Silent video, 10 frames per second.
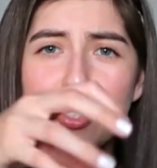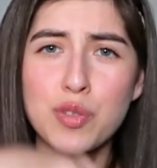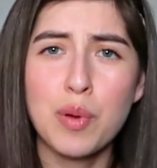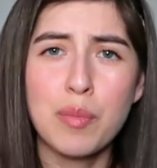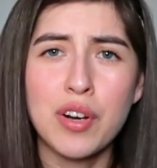you
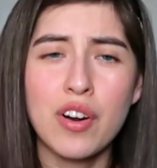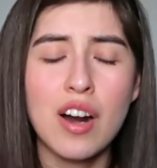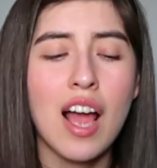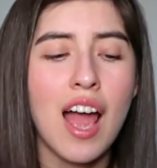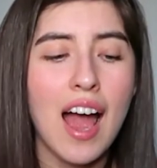just put them in
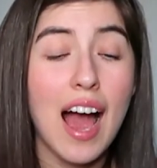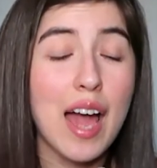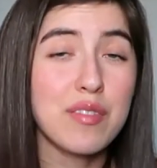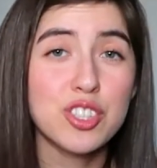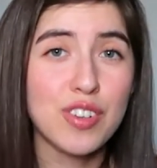dirt. I
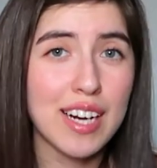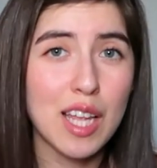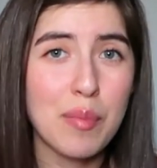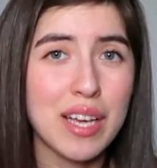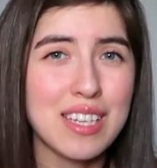haven't tried
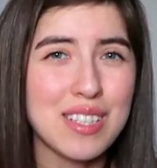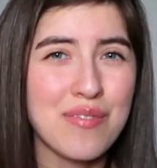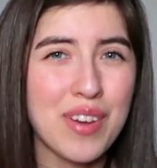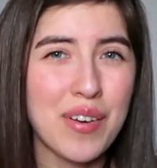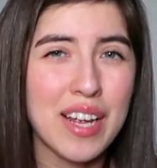that because
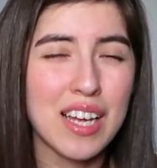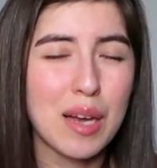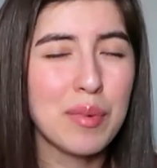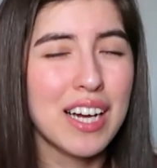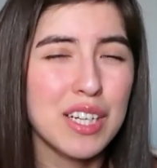I'm
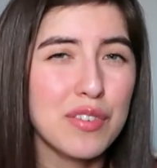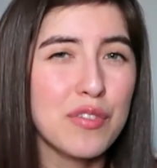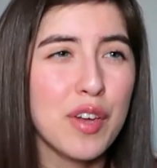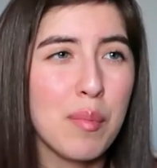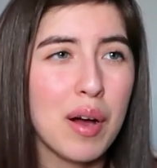kind of
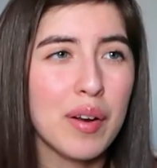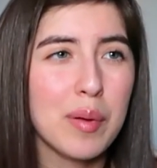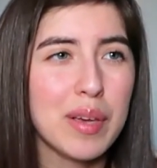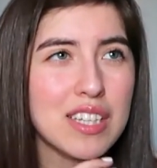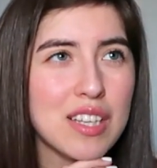iffy about
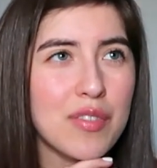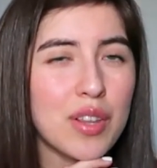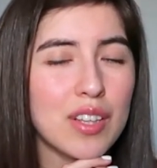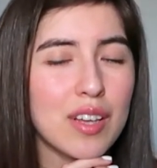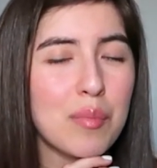it, because I feel
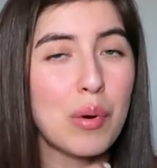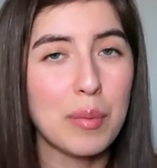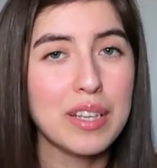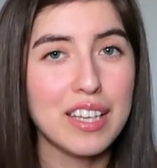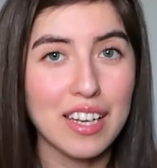like I'm
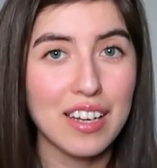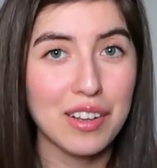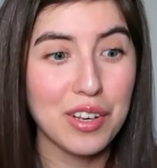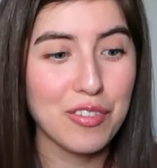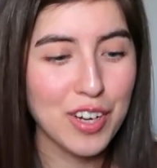probably gonna
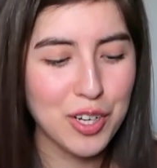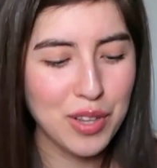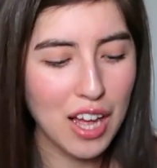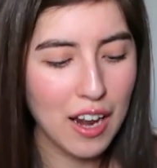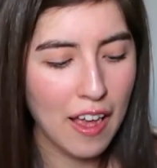kill it if I do
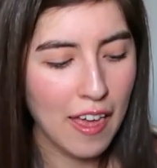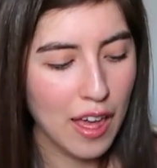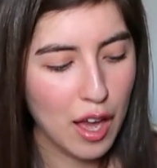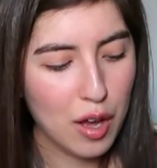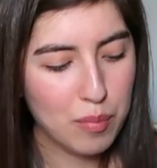that.
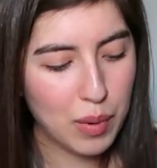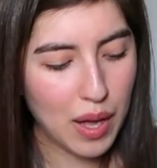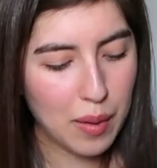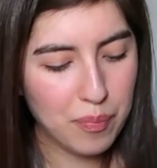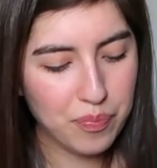
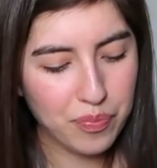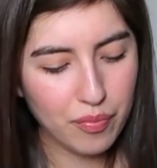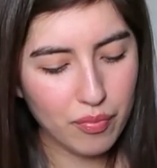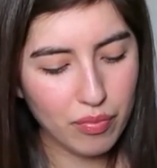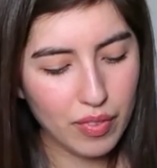But
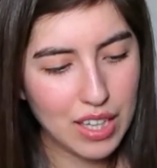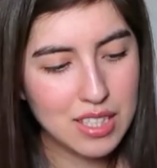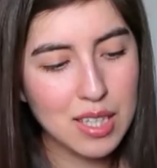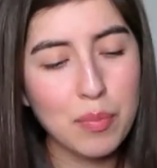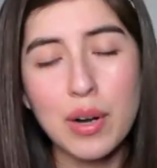
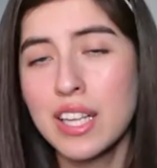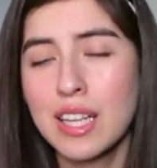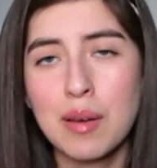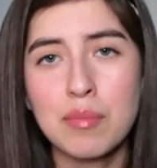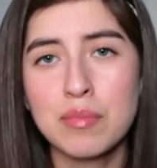separating
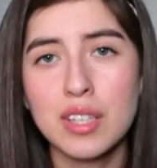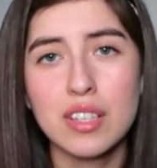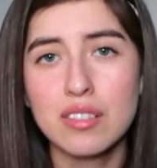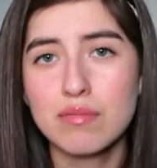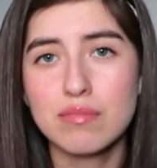them
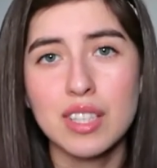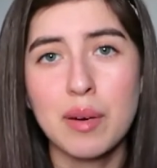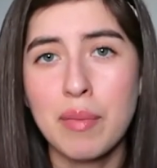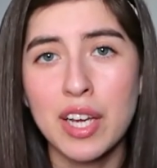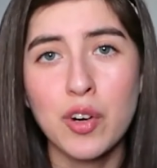
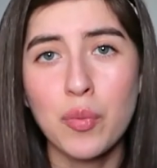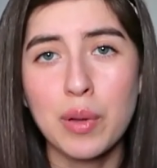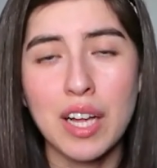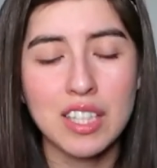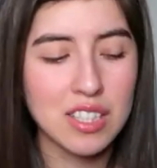can make new
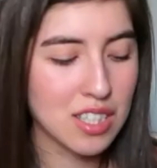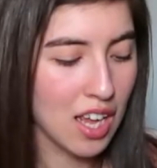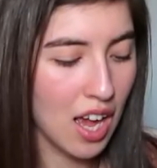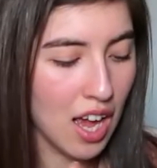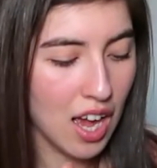plants,
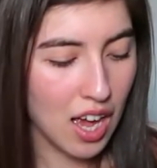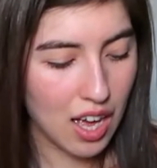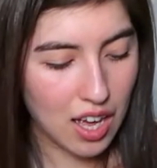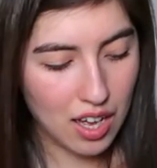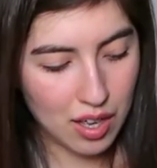
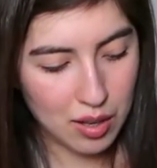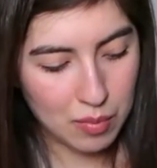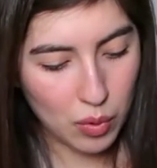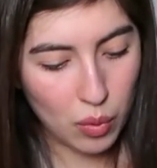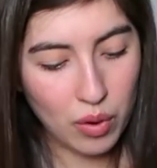
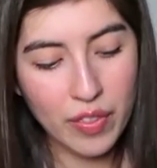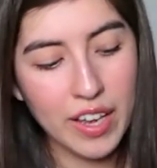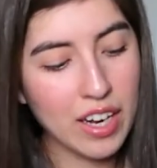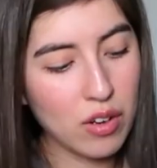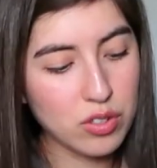or they
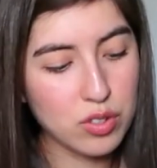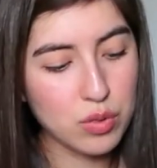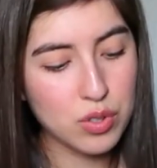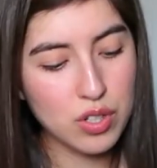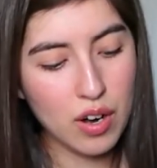can also
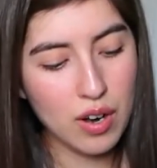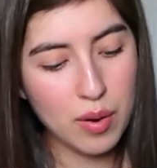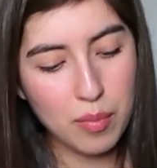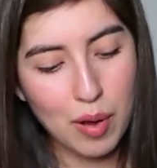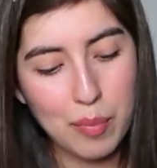start
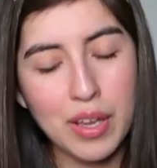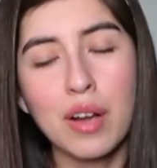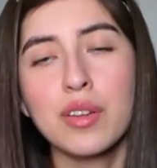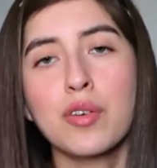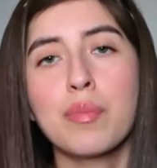popping
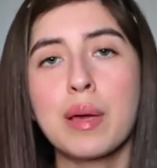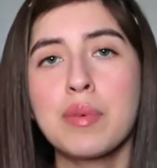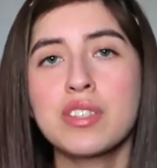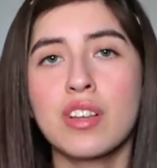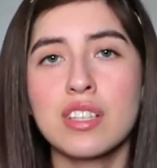out little
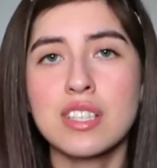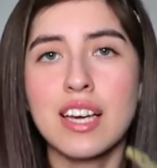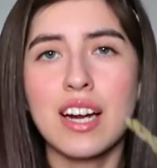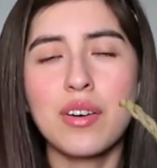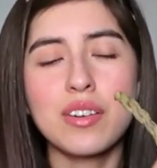babies on the
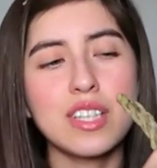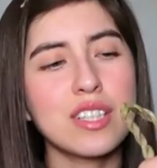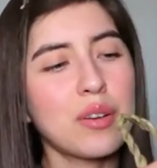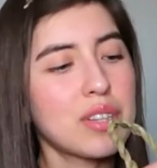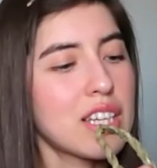side. I
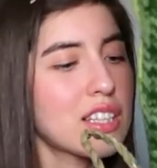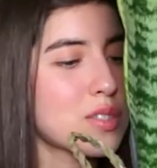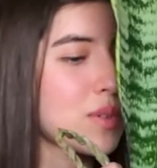don't think this